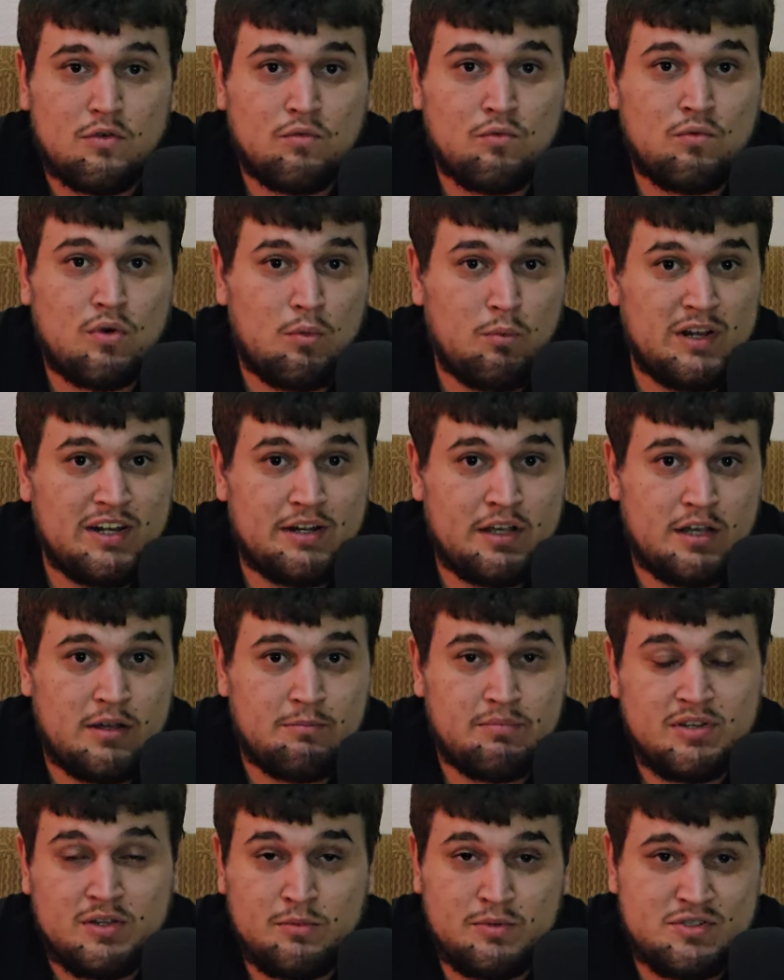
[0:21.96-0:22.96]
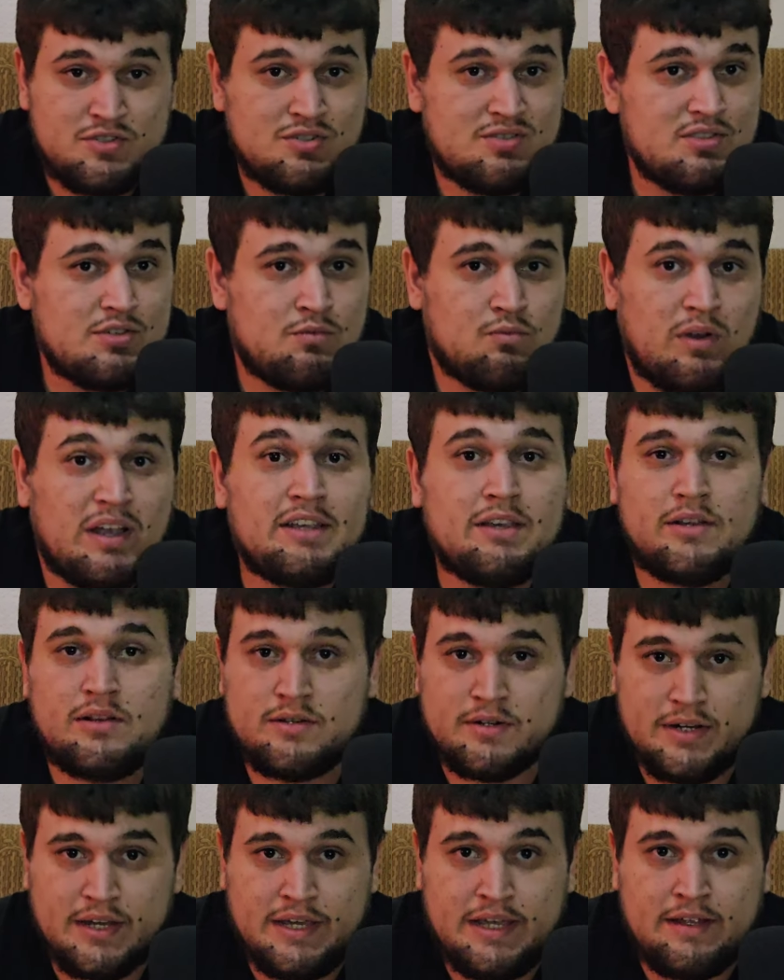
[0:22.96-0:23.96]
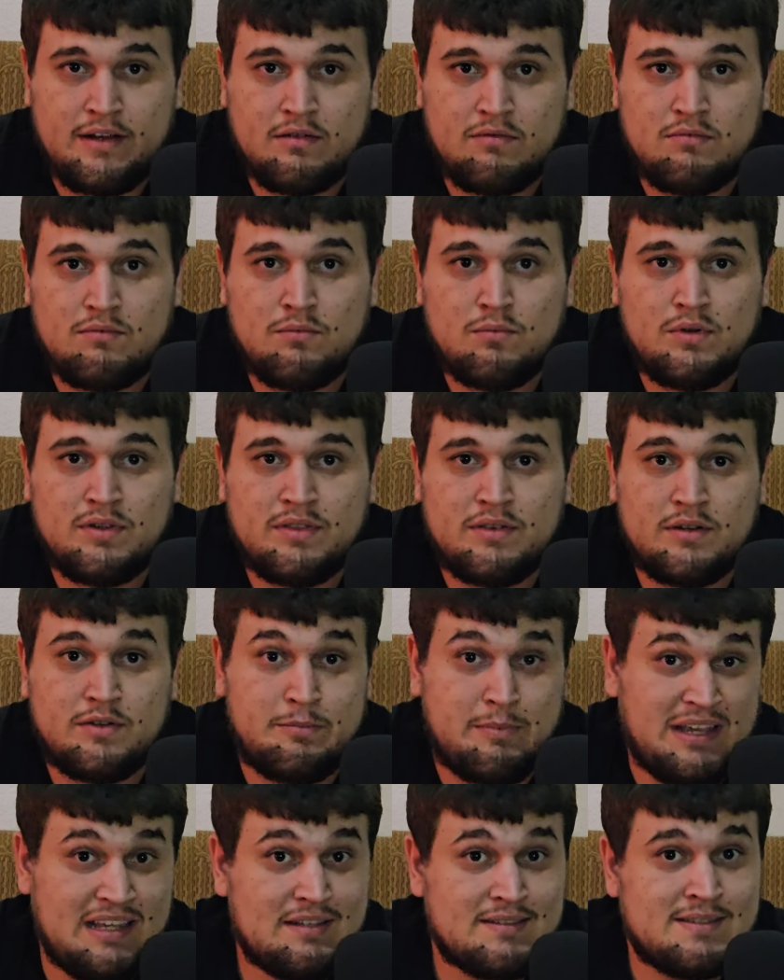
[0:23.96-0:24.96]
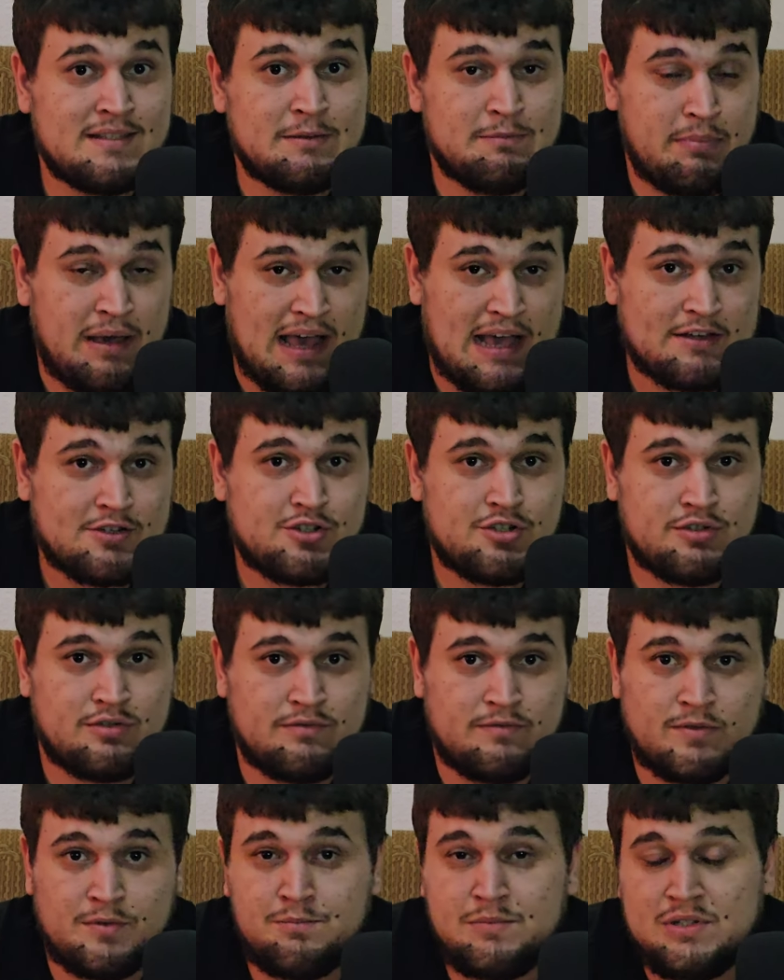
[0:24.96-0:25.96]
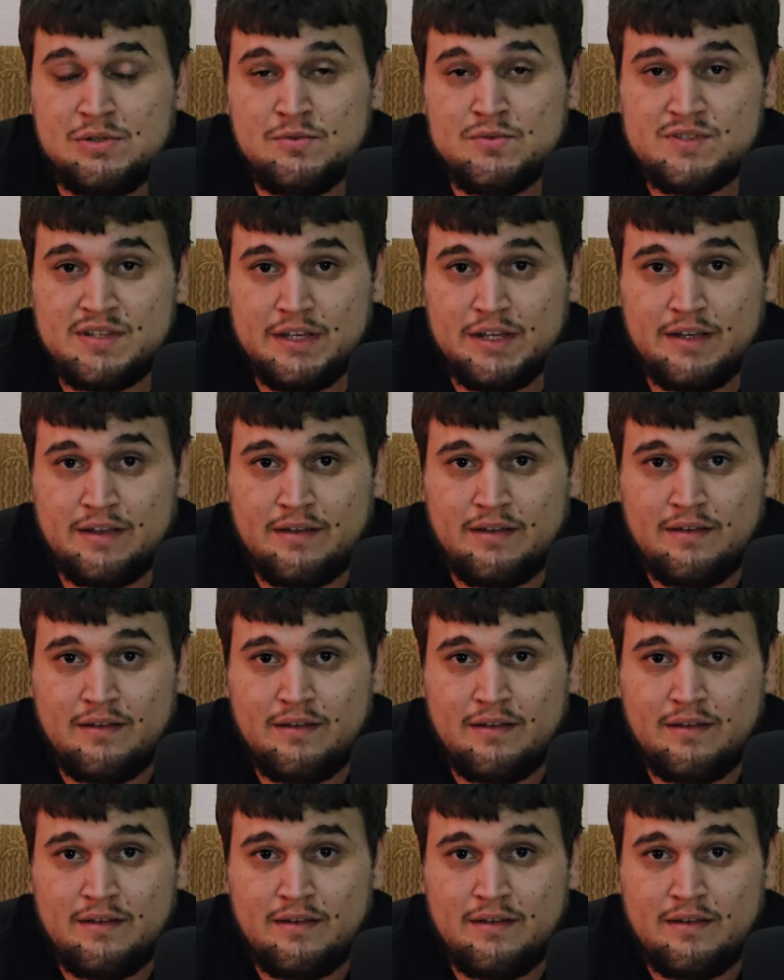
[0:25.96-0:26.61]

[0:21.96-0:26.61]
Growing up, he was just a regular kid with an amazing passion for music.